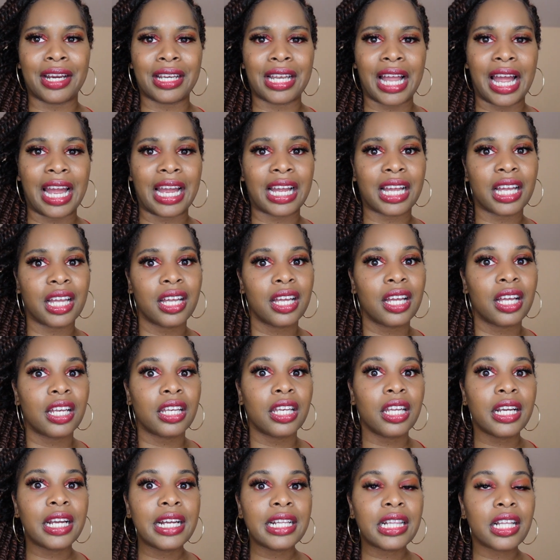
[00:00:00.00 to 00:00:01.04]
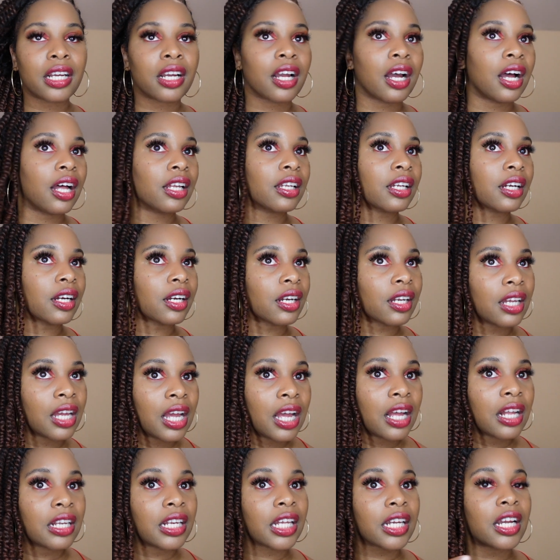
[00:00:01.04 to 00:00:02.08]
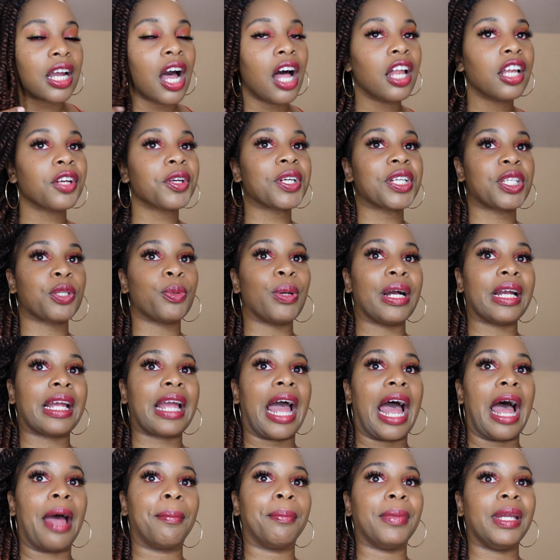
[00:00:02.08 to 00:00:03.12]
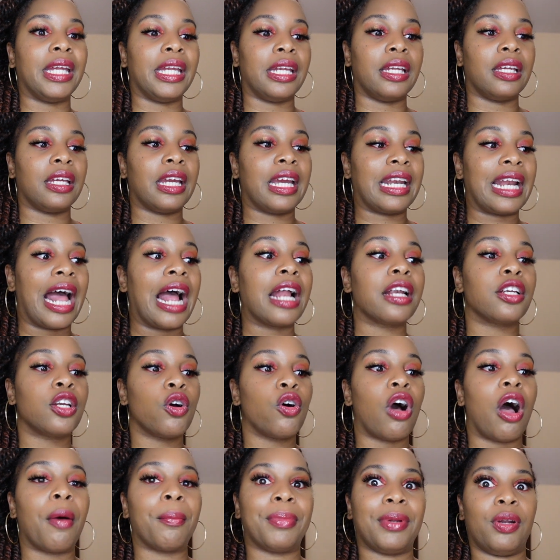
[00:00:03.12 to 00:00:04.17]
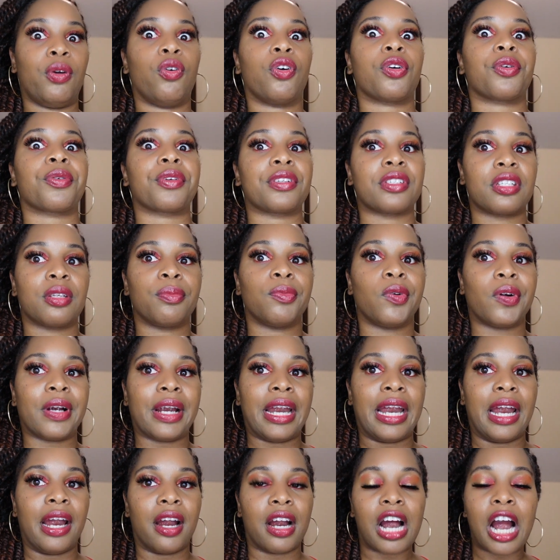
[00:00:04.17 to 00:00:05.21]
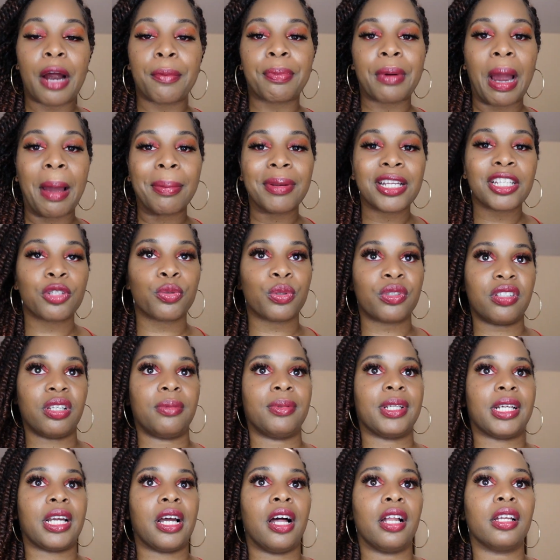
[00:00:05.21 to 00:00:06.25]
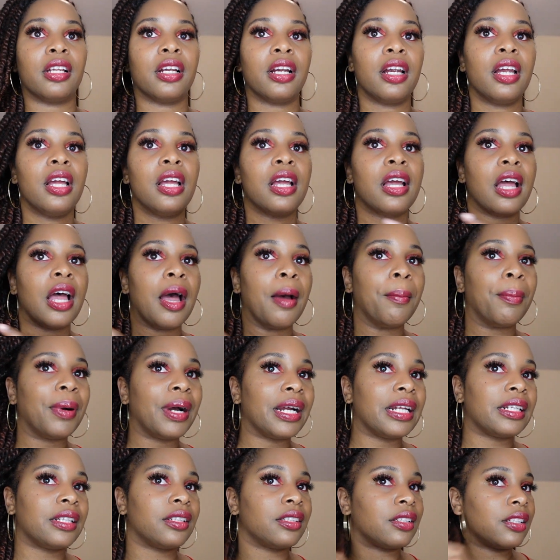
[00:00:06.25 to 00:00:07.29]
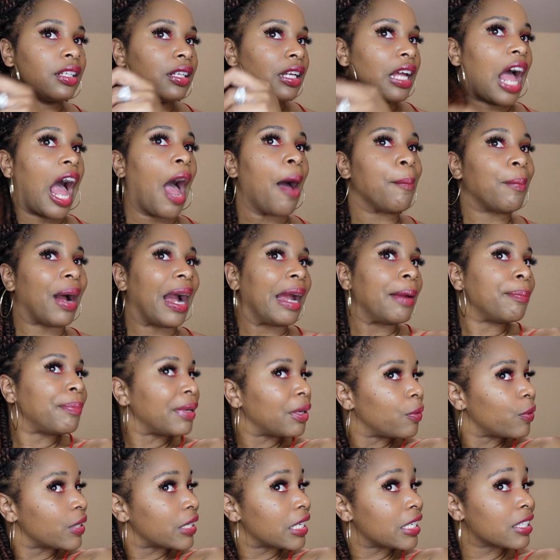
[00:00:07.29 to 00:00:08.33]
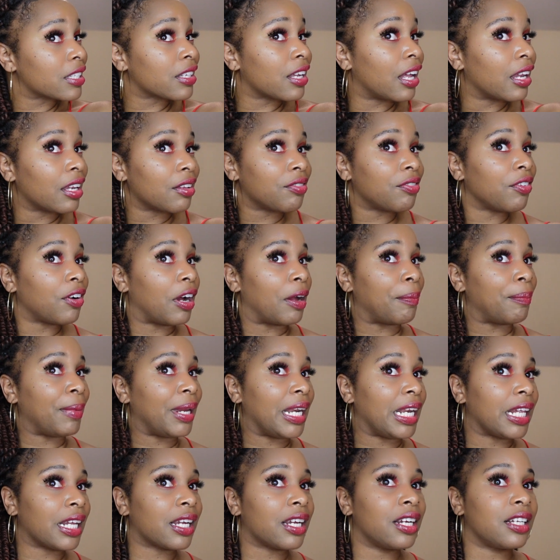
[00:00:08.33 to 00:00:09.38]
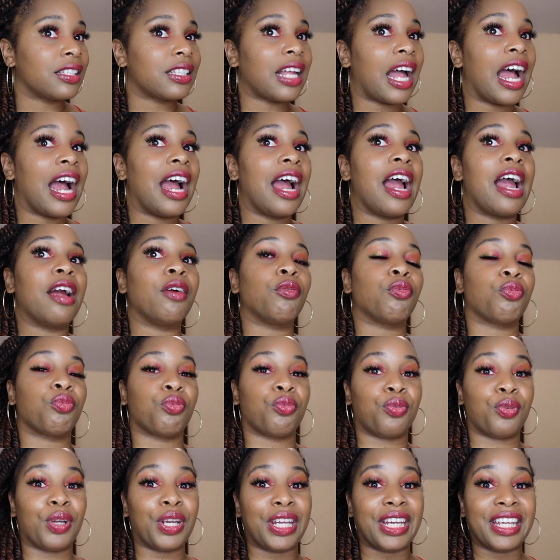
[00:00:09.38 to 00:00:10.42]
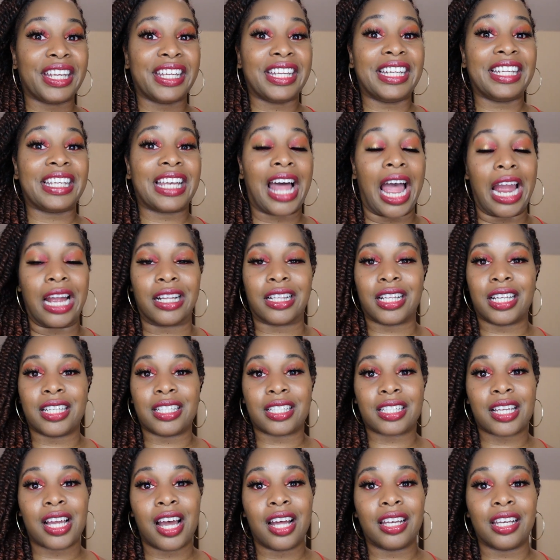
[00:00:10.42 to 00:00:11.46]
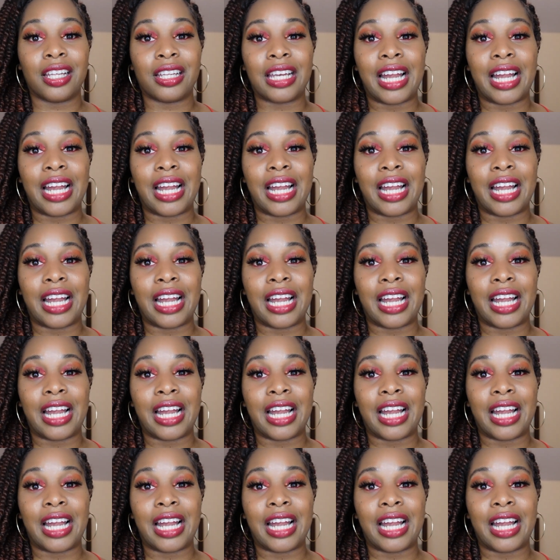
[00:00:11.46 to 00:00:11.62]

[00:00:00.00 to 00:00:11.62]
Like, look at the color. The color is what got me. And I know I'll be ordering some more hair. I'll probably switch up the color, but I might be with this color for a minute because I really like this color.